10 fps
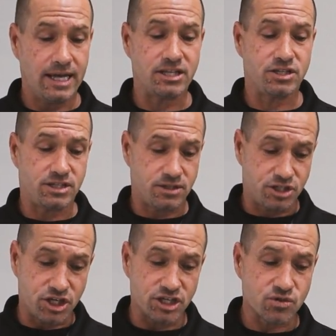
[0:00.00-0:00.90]
It
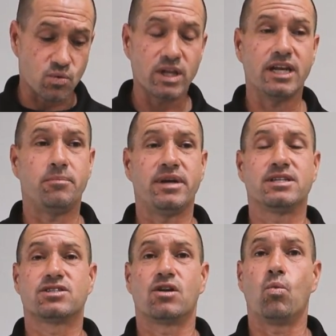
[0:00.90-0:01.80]
just really
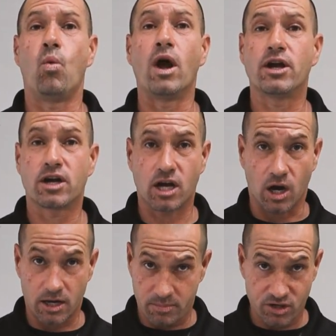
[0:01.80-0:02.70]
depends on what you're
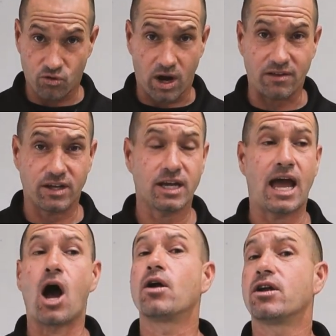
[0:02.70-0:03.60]
gonna be driving,
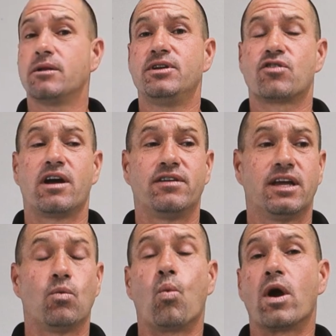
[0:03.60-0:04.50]
how you're gonna be
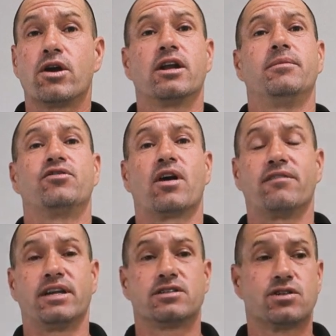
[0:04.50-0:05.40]
driving it, where you're gonna be driving it.